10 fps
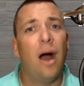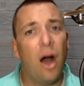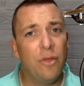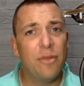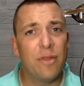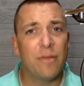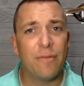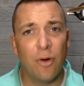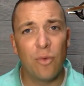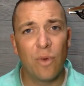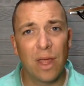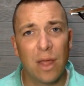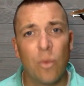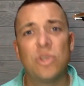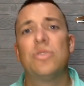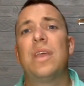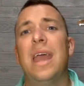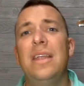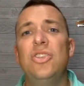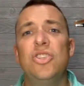other than the phone ringing, what you
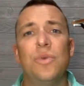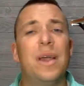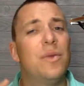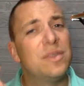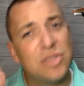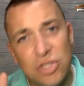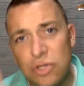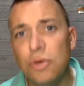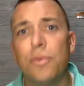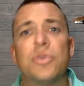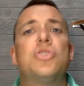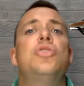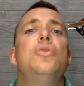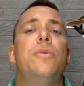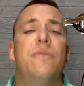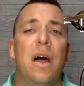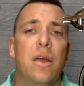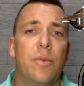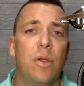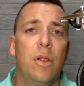can do, and it's super, super
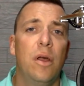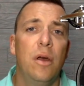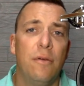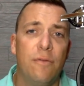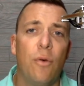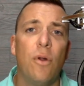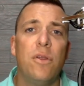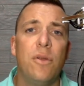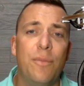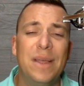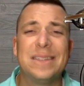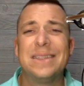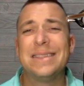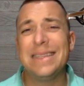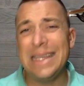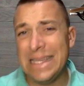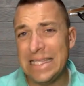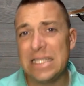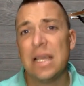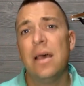valuable for your business,
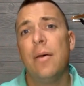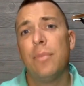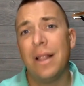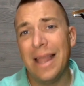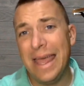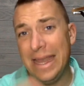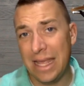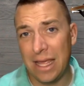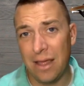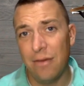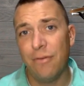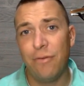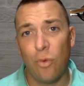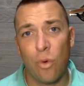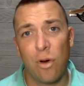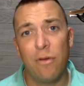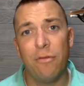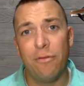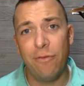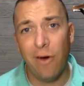is planning for
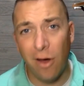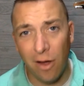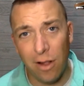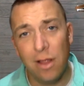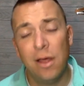fall.